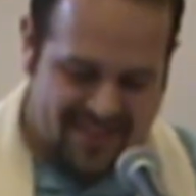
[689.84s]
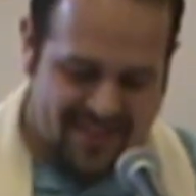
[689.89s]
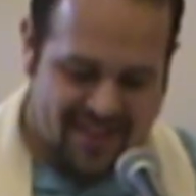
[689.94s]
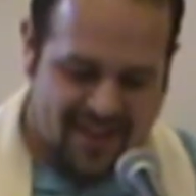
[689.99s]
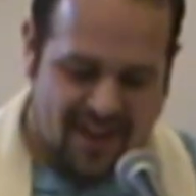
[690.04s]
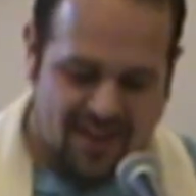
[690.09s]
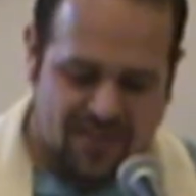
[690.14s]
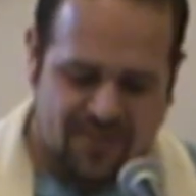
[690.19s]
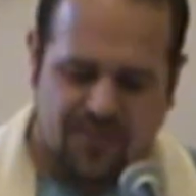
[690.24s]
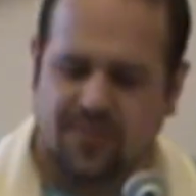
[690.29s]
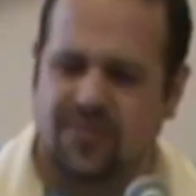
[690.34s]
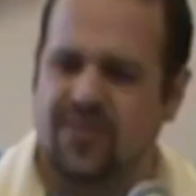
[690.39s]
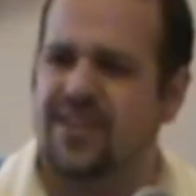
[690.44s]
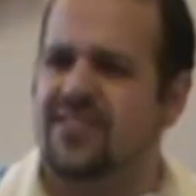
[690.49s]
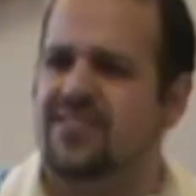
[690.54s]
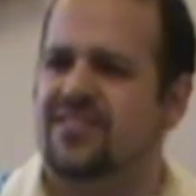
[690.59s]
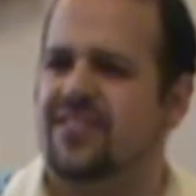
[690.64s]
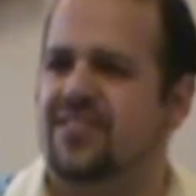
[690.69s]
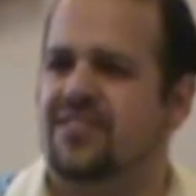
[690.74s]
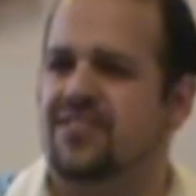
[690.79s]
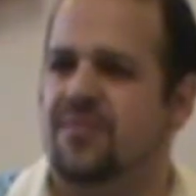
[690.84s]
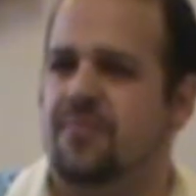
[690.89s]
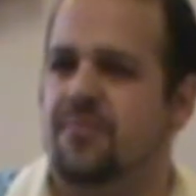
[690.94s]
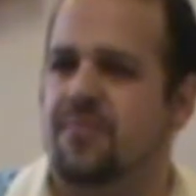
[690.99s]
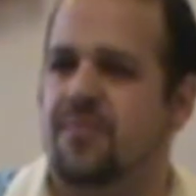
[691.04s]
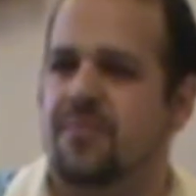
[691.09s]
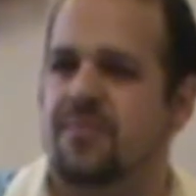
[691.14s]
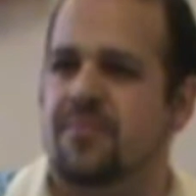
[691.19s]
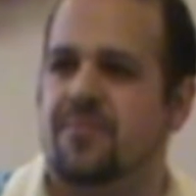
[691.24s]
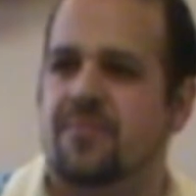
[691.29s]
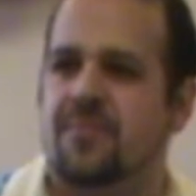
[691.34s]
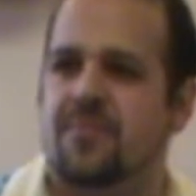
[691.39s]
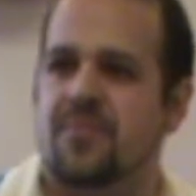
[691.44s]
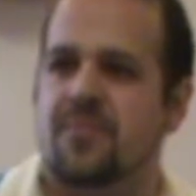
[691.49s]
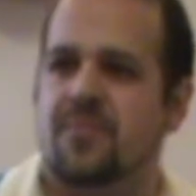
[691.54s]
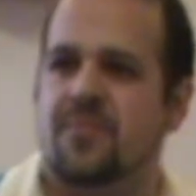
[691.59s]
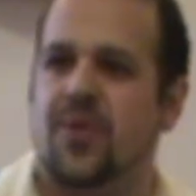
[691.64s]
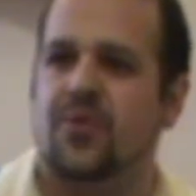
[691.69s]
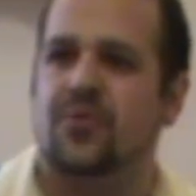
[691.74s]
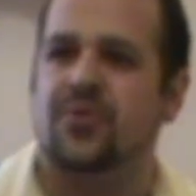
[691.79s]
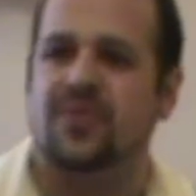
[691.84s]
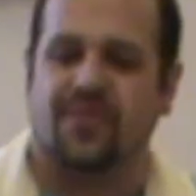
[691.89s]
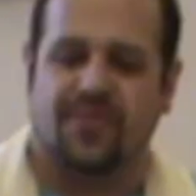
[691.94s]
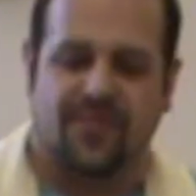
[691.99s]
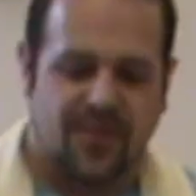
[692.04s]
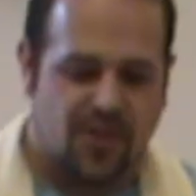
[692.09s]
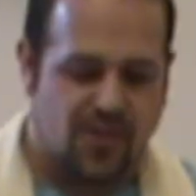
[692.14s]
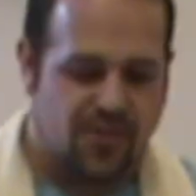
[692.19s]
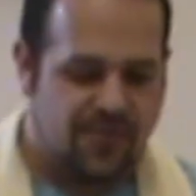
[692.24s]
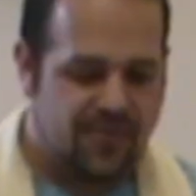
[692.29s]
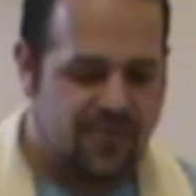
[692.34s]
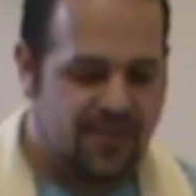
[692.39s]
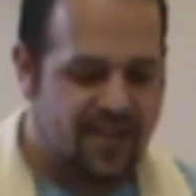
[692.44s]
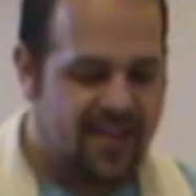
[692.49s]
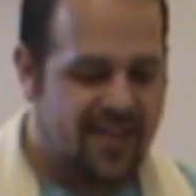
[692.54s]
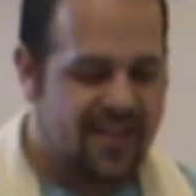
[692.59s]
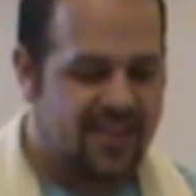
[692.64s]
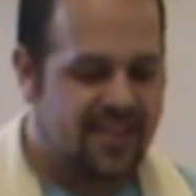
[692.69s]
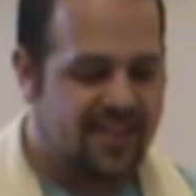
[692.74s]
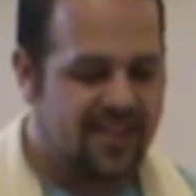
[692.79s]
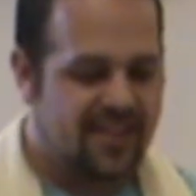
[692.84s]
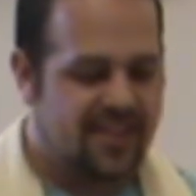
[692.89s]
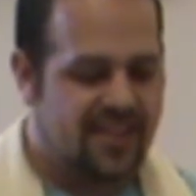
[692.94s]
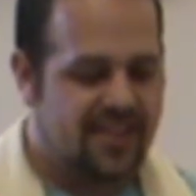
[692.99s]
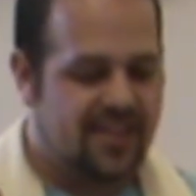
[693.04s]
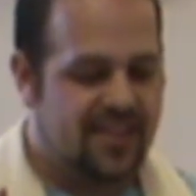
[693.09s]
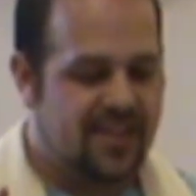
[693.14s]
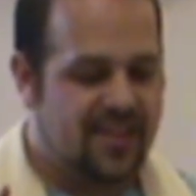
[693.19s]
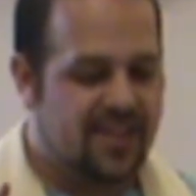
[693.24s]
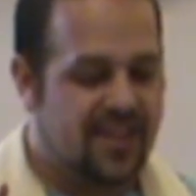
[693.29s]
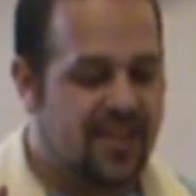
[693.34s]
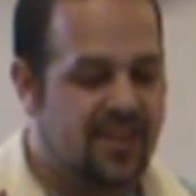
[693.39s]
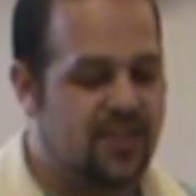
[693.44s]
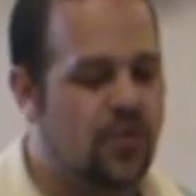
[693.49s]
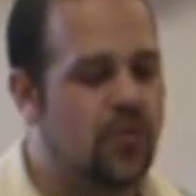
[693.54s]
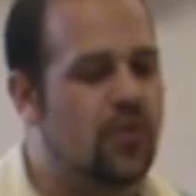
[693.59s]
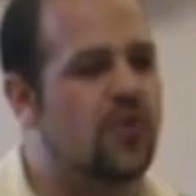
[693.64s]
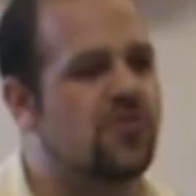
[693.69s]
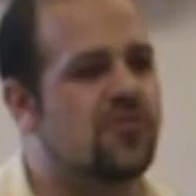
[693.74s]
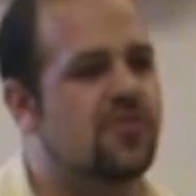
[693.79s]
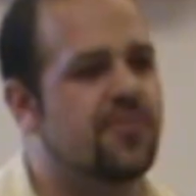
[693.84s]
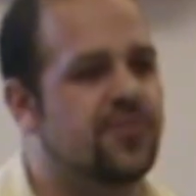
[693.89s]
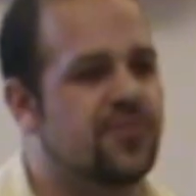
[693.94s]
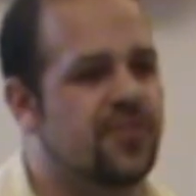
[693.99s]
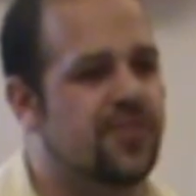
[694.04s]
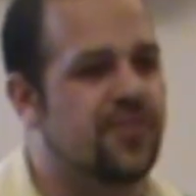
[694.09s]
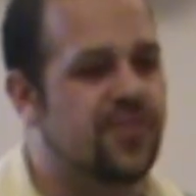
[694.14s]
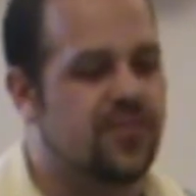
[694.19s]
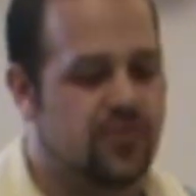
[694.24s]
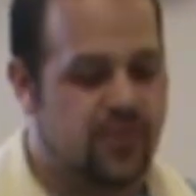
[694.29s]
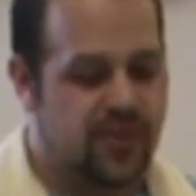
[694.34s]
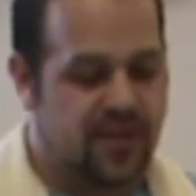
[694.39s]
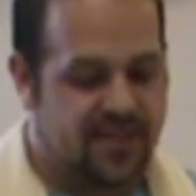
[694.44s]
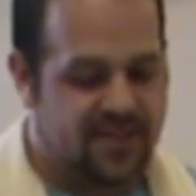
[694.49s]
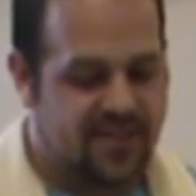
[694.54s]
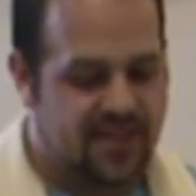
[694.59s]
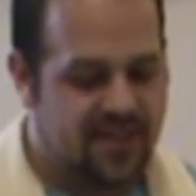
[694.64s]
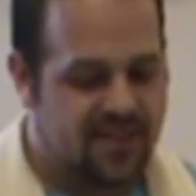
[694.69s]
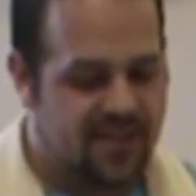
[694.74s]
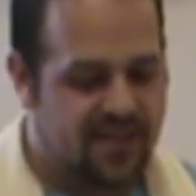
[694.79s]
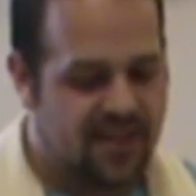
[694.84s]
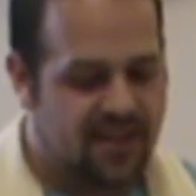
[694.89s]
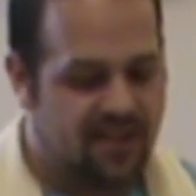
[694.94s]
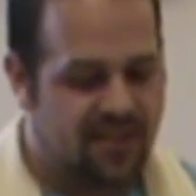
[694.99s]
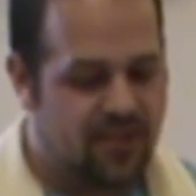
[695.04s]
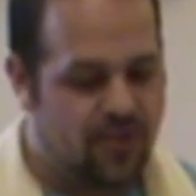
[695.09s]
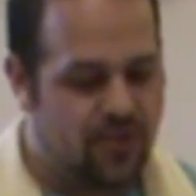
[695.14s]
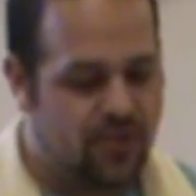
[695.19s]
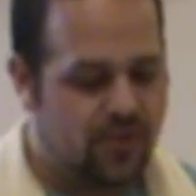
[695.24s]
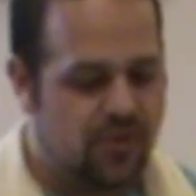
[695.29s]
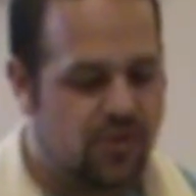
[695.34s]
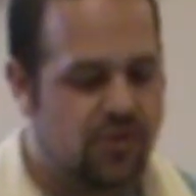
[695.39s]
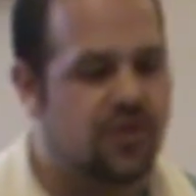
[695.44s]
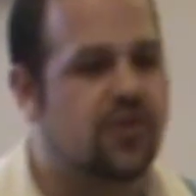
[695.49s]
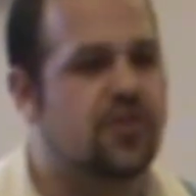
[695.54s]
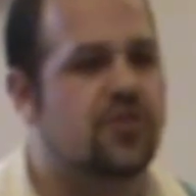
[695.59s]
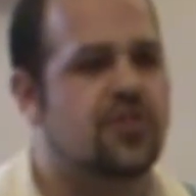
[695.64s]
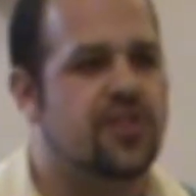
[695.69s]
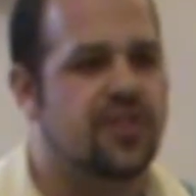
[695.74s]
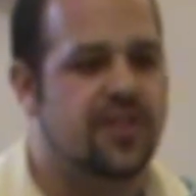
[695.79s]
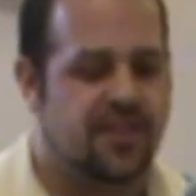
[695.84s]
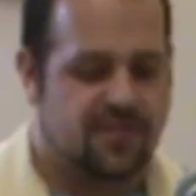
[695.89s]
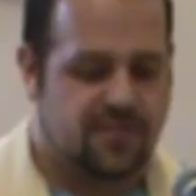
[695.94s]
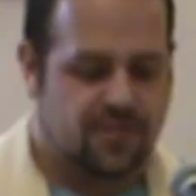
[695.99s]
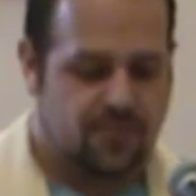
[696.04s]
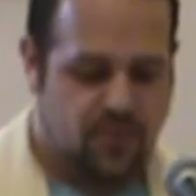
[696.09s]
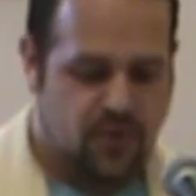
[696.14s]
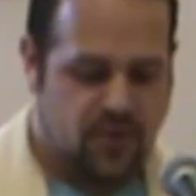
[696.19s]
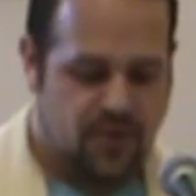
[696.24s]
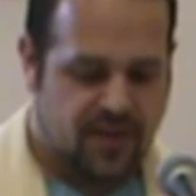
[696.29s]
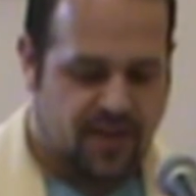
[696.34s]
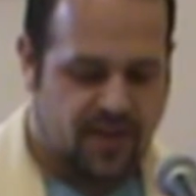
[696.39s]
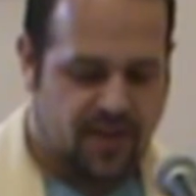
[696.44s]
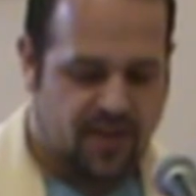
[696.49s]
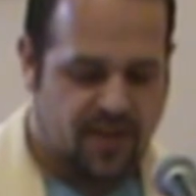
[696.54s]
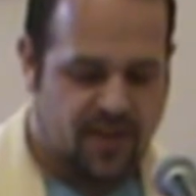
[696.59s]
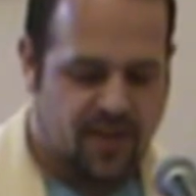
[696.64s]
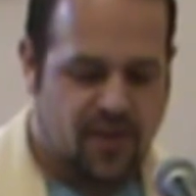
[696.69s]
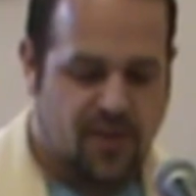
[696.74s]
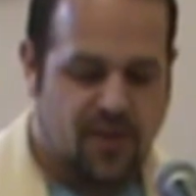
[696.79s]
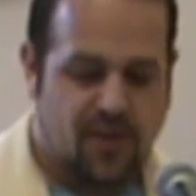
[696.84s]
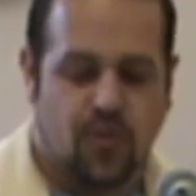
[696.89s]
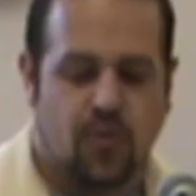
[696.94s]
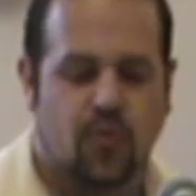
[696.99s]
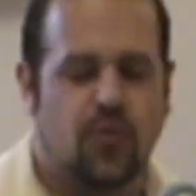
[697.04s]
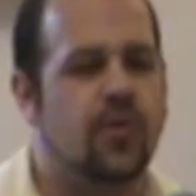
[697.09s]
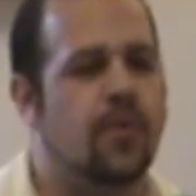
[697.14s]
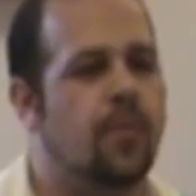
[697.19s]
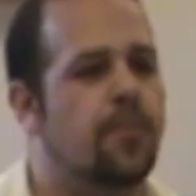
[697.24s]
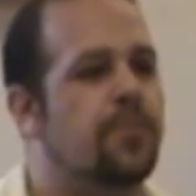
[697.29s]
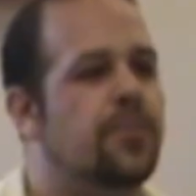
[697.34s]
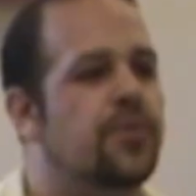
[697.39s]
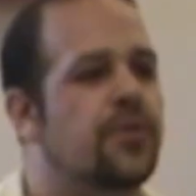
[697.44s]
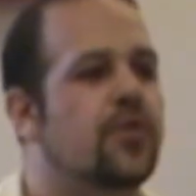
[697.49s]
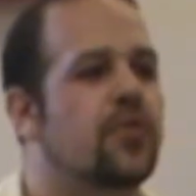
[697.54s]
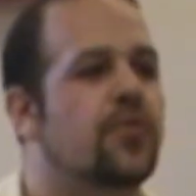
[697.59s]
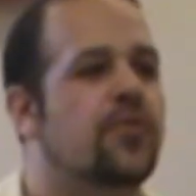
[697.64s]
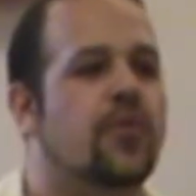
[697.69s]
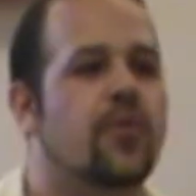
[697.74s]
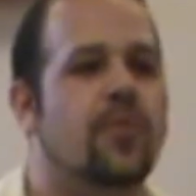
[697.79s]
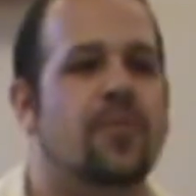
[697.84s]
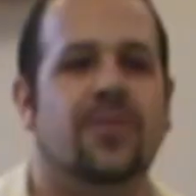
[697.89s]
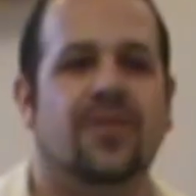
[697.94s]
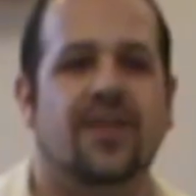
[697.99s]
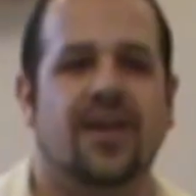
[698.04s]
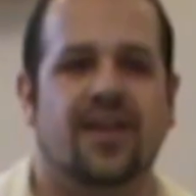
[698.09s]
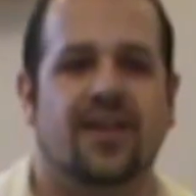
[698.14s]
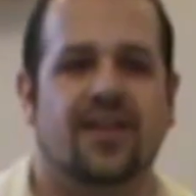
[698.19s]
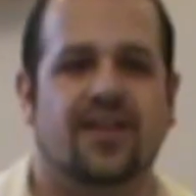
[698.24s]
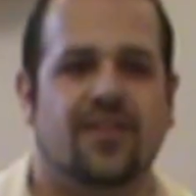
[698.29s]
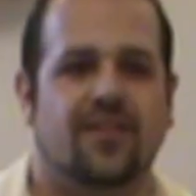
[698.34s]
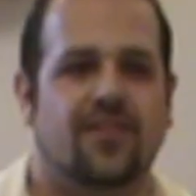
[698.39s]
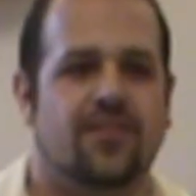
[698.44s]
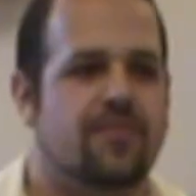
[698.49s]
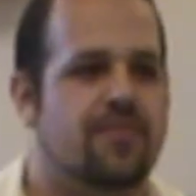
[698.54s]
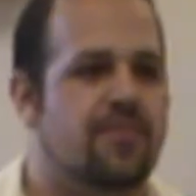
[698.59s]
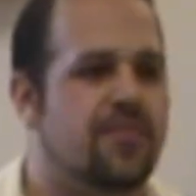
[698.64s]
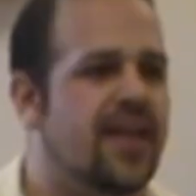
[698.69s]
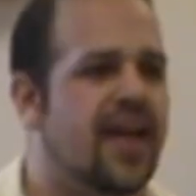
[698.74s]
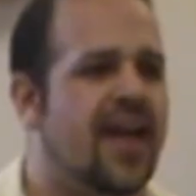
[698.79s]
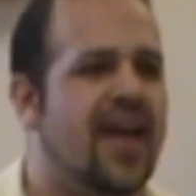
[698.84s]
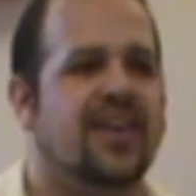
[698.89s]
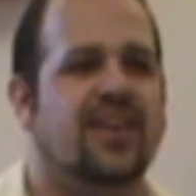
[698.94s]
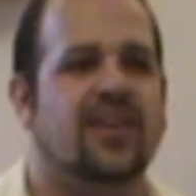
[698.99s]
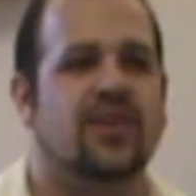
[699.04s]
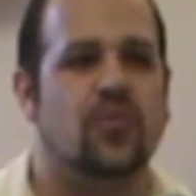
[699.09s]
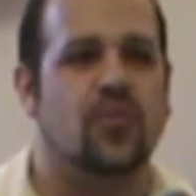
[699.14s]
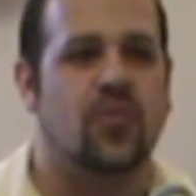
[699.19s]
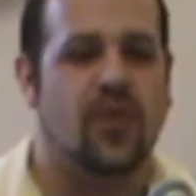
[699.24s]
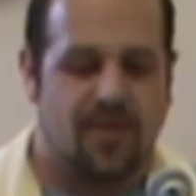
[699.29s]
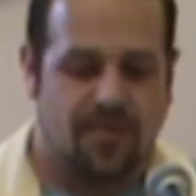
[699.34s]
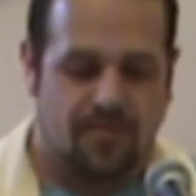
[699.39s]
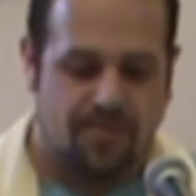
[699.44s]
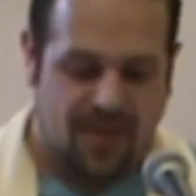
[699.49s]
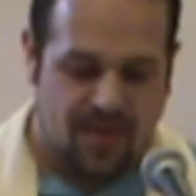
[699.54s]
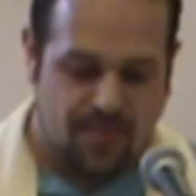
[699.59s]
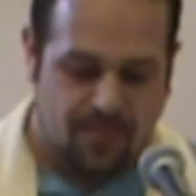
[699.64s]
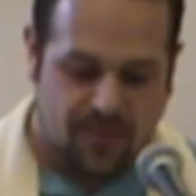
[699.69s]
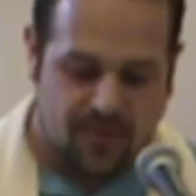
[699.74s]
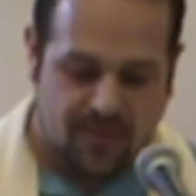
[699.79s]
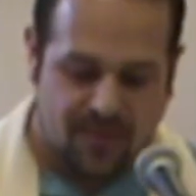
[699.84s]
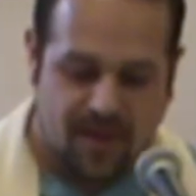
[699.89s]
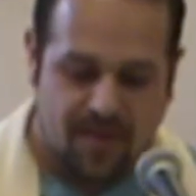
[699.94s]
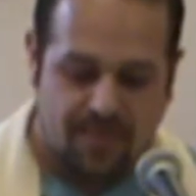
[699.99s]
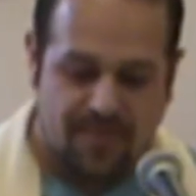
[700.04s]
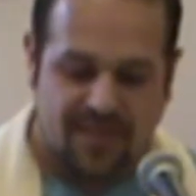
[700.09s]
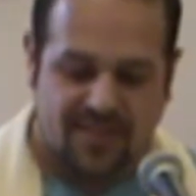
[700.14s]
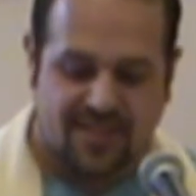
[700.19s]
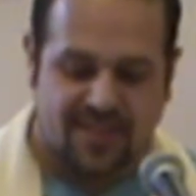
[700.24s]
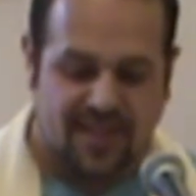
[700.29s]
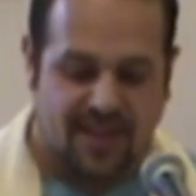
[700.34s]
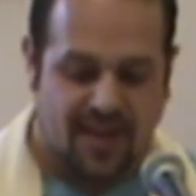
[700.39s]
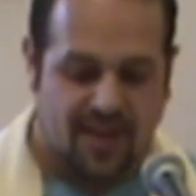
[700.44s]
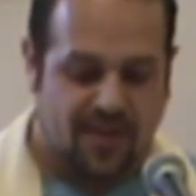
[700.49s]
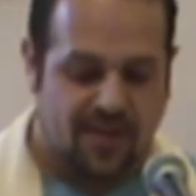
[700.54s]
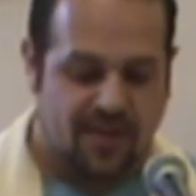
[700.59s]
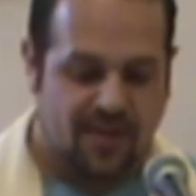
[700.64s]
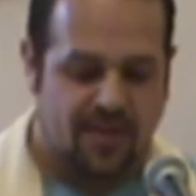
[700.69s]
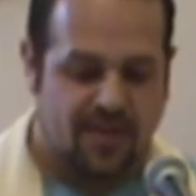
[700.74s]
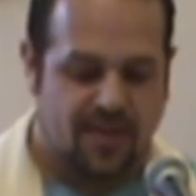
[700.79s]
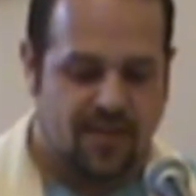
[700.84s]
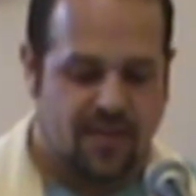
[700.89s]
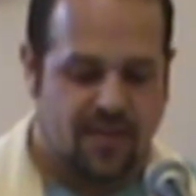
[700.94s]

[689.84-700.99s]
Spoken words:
As for racism, both the fish fry and the worship service we attended at a local church the next morning were a beautiful blend of black and white people coming together